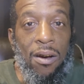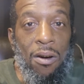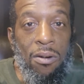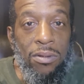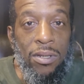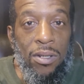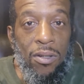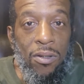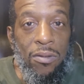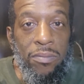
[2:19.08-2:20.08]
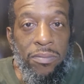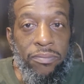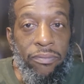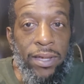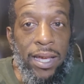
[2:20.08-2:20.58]
owned a home,
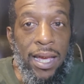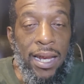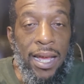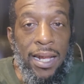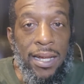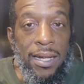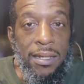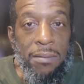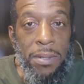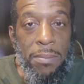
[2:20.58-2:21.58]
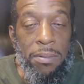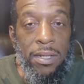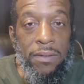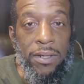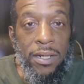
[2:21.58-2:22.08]
and had other people
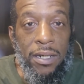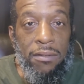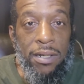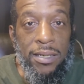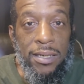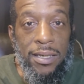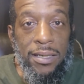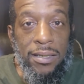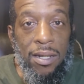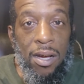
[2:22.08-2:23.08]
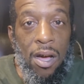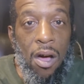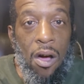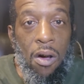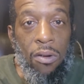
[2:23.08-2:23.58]
living in the residence,
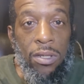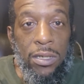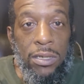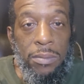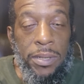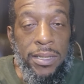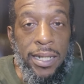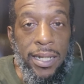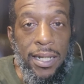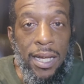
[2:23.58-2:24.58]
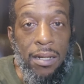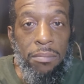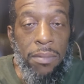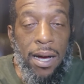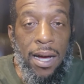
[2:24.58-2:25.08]
only to be taken
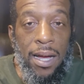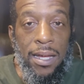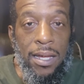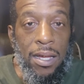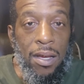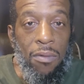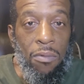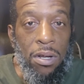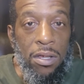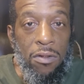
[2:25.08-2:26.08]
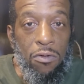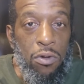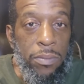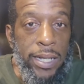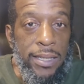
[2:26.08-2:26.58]
out by one of the
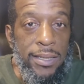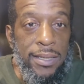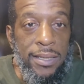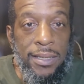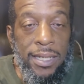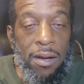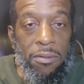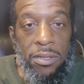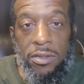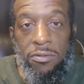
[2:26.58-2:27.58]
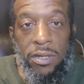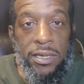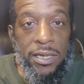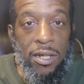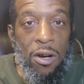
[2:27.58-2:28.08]
roommates that was
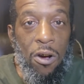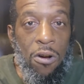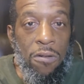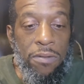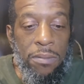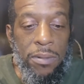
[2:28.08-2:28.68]
renting a home from